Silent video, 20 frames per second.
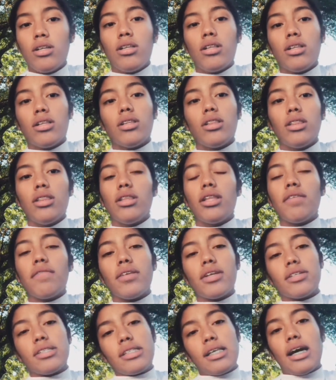leave it
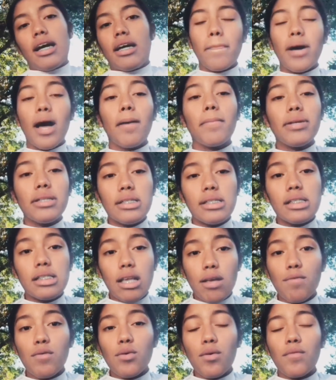aside? But I'm gonna just
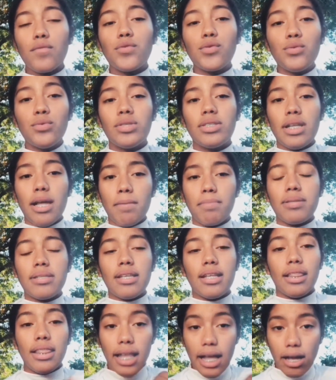give you a few steps to
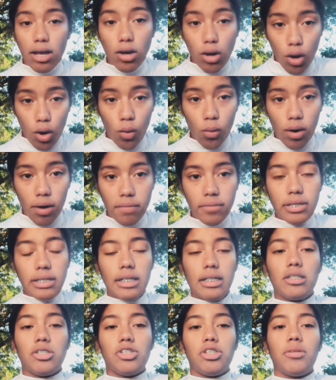let go of
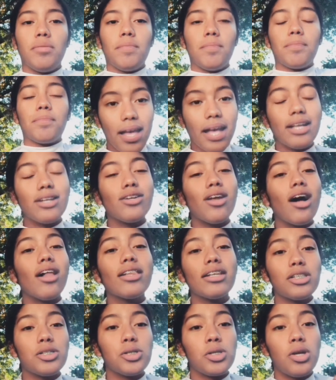addiction.
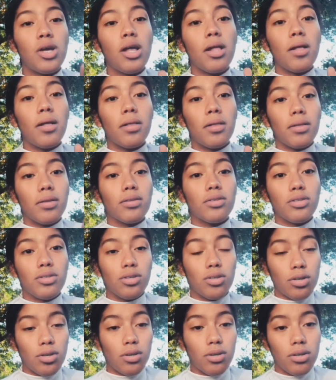Acknowledge
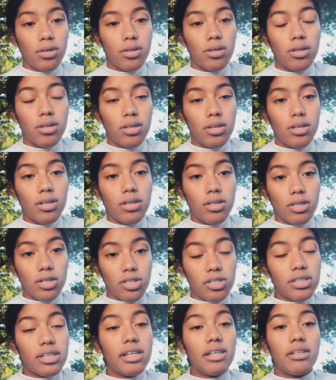your
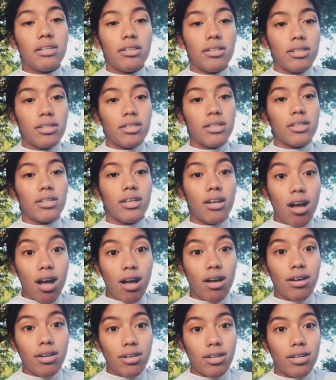sin.
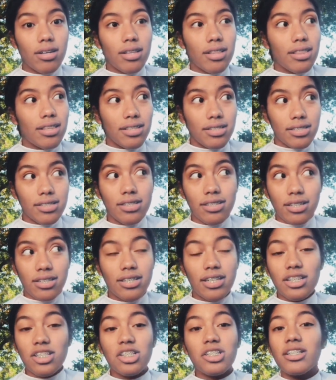God, this is an
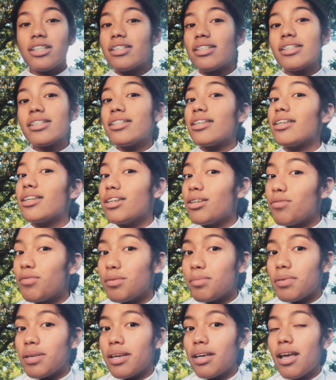addiction. This isn't good for
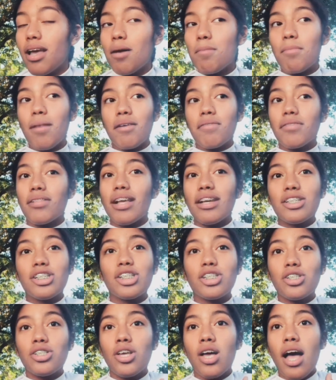me. My flesh
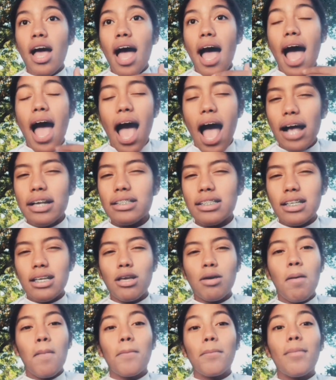is
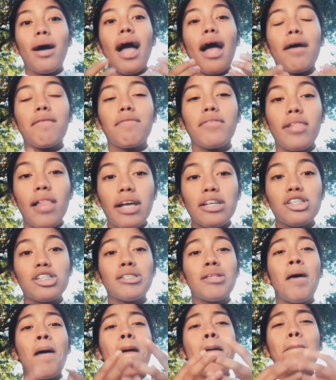asking. My flesh is
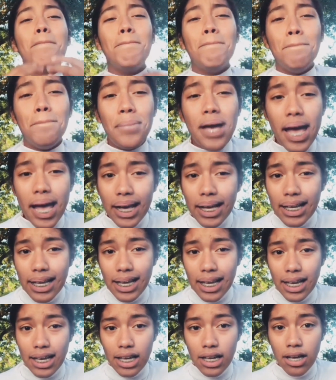
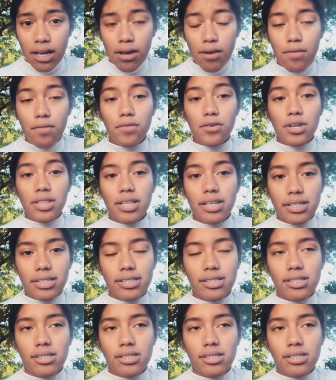begging for this.